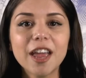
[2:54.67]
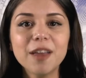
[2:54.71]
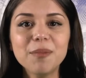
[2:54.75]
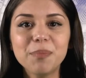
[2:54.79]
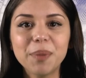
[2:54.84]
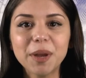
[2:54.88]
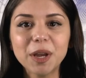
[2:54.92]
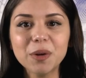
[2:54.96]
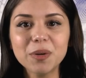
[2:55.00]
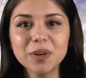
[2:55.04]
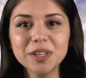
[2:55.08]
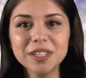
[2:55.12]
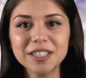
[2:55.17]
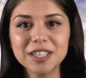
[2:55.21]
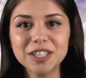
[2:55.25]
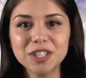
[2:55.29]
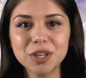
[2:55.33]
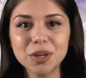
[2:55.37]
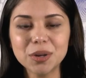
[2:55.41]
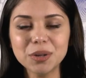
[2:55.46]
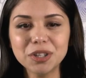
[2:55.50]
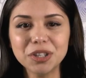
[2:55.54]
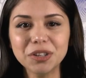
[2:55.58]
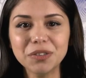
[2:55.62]
and Bitcoin
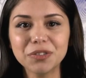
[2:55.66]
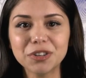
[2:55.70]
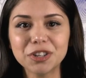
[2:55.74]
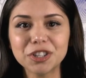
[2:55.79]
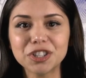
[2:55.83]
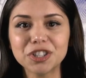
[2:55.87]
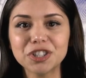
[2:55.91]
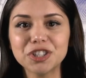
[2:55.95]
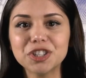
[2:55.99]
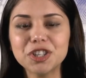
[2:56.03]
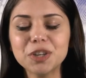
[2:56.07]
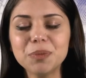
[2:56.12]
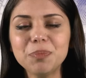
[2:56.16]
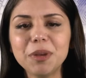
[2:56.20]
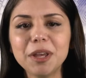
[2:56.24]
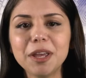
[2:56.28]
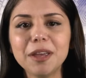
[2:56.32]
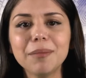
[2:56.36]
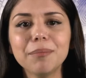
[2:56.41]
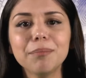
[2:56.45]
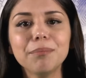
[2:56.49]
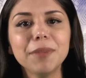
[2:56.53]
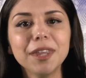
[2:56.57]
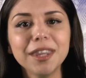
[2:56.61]
Satoshi version should
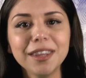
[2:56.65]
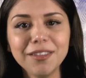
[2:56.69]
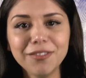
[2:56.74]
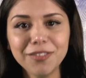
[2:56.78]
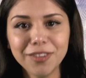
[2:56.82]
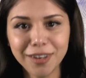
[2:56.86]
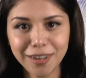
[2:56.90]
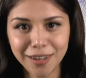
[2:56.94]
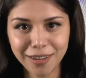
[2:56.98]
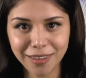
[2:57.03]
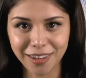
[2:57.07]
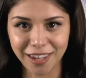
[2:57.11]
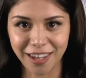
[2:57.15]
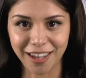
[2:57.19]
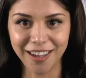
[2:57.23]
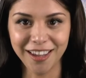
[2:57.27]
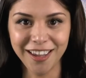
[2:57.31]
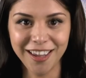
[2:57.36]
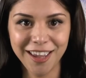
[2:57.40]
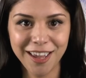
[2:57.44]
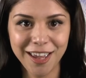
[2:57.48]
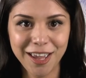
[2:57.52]
be Milli Vanilli,